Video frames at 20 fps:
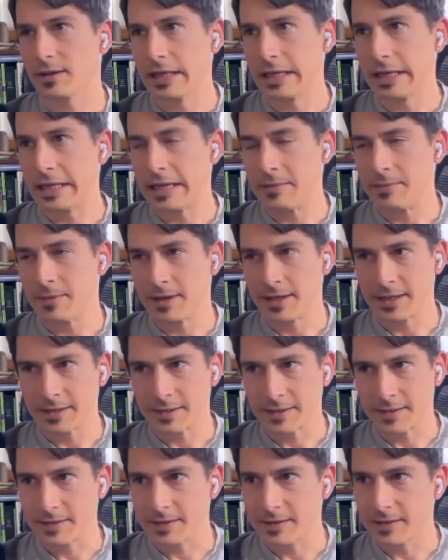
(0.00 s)

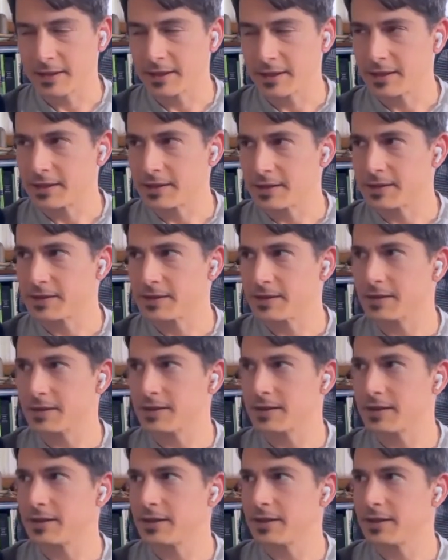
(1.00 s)
immanence is
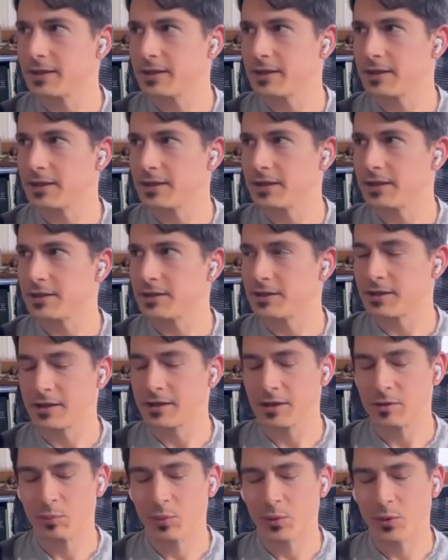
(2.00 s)

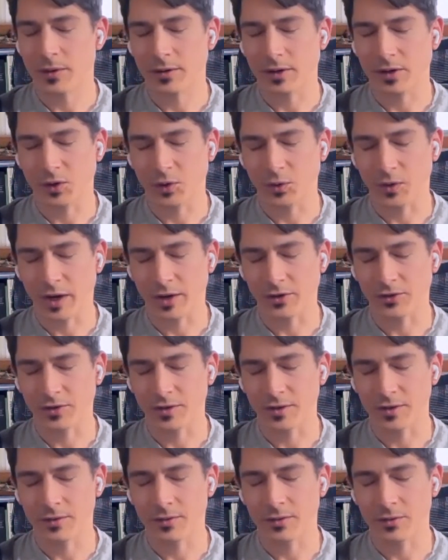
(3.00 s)
an important
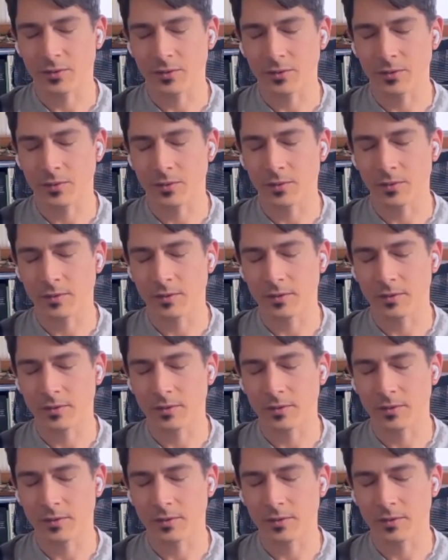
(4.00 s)
correction to